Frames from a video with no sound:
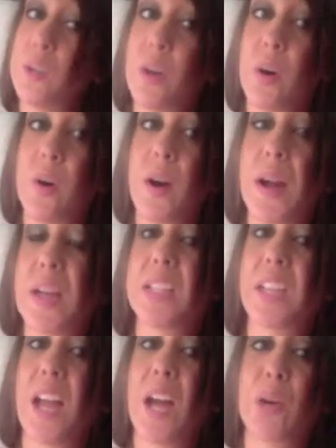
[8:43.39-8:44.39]
I just
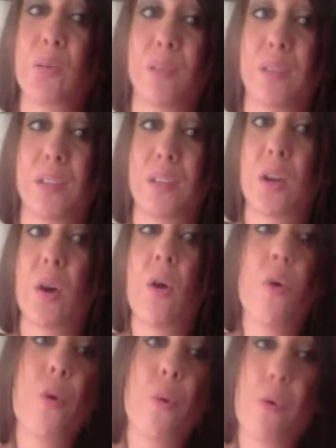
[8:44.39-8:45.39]
had a really
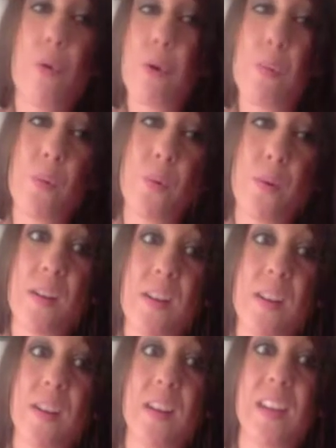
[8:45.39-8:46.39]
horrible one,
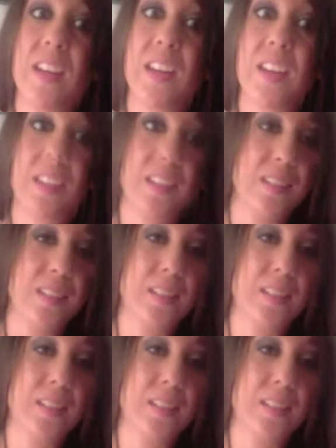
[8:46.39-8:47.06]
and